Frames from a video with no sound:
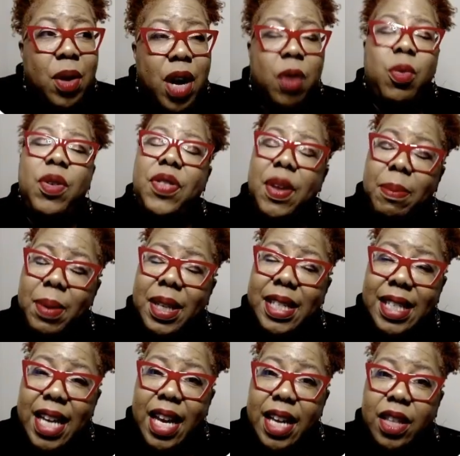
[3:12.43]
And with that being
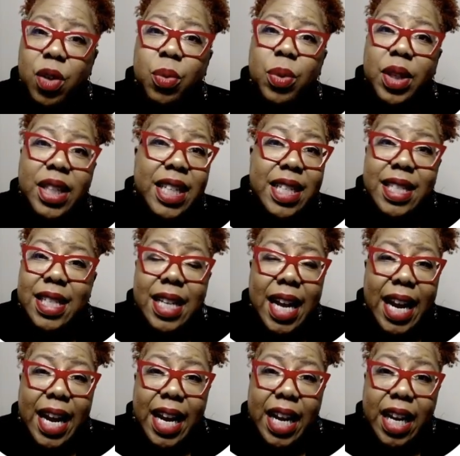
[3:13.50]
said, there really isn't
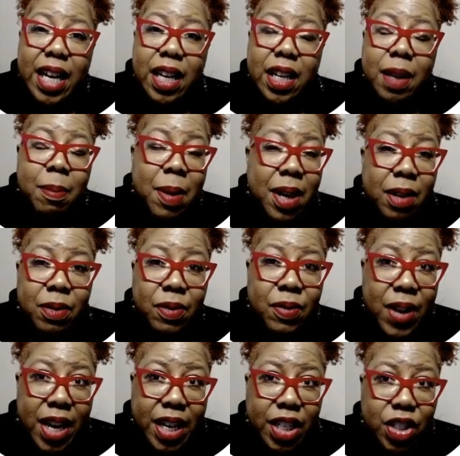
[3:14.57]
a competitive
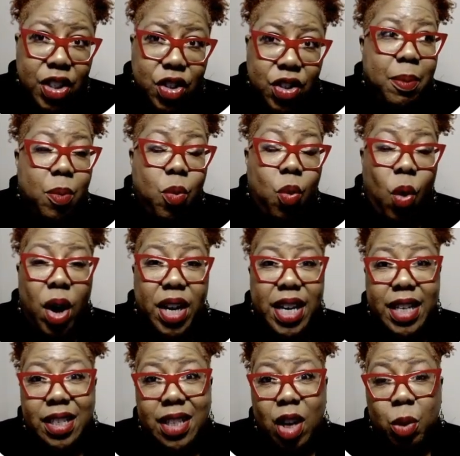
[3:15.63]
advantage. One,
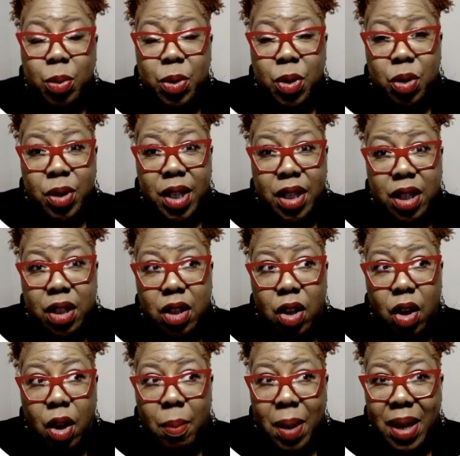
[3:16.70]
it just helps you get
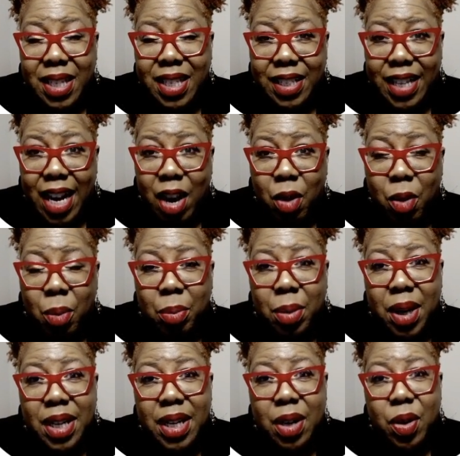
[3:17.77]
a message out,
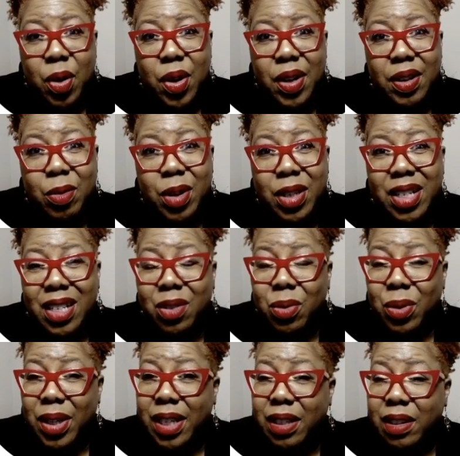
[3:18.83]
but it doesn't
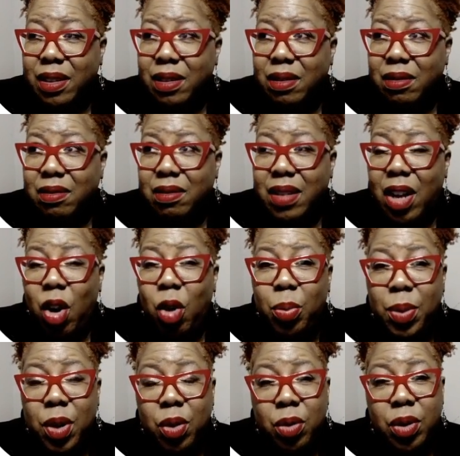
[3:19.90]
really help
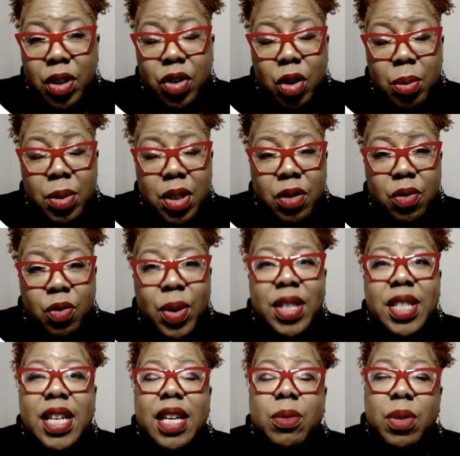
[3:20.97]
you in terms of
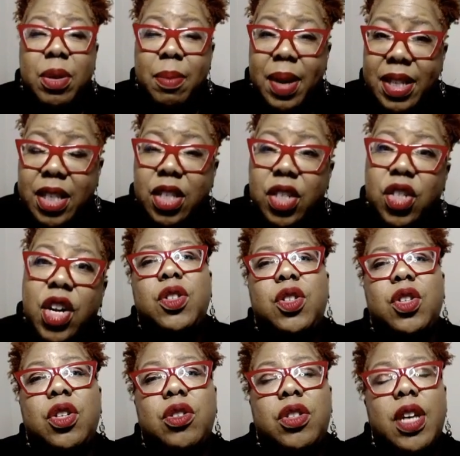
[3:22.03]
resonating with the message.
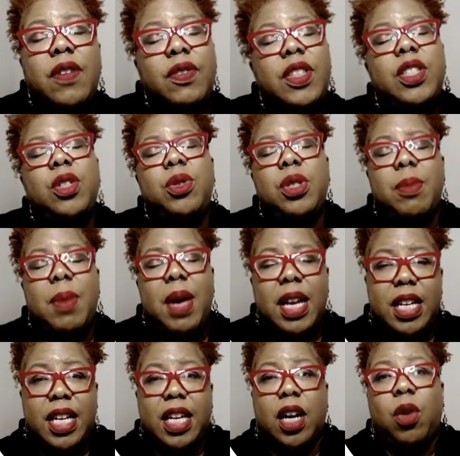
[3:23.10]
Definitely do some
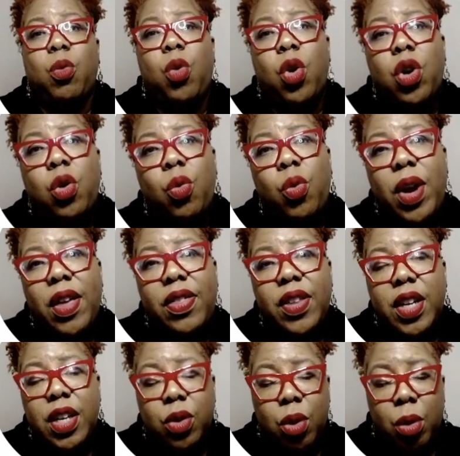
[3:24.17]
editing and work with
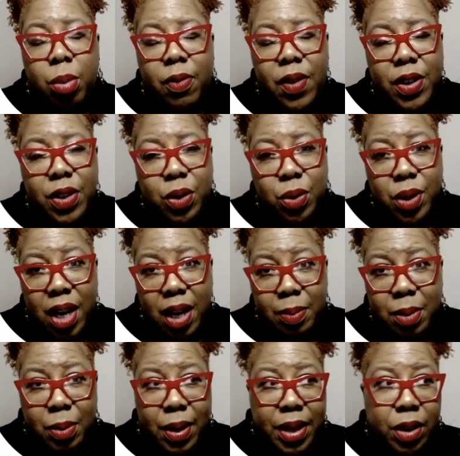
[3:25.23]
either a professional
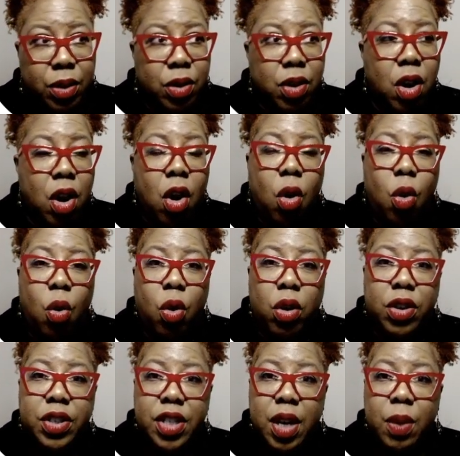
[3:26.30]
copywriter
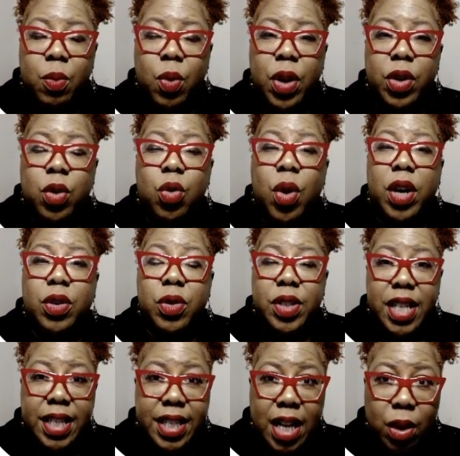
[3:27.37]
or someone who
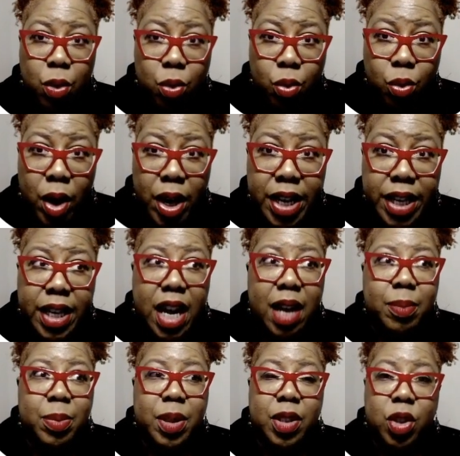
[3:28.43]
understands how to write
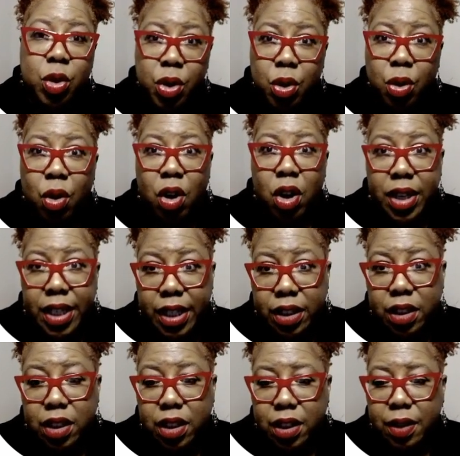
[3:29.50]
copy to your
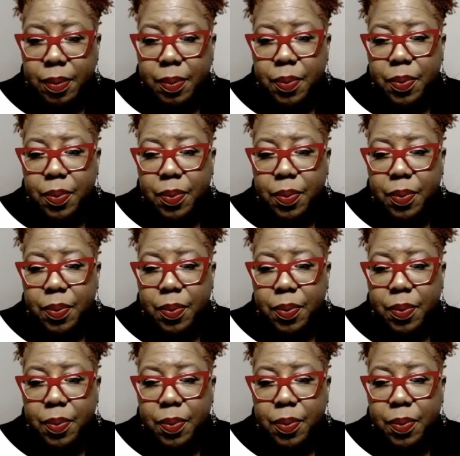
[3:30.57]
audience.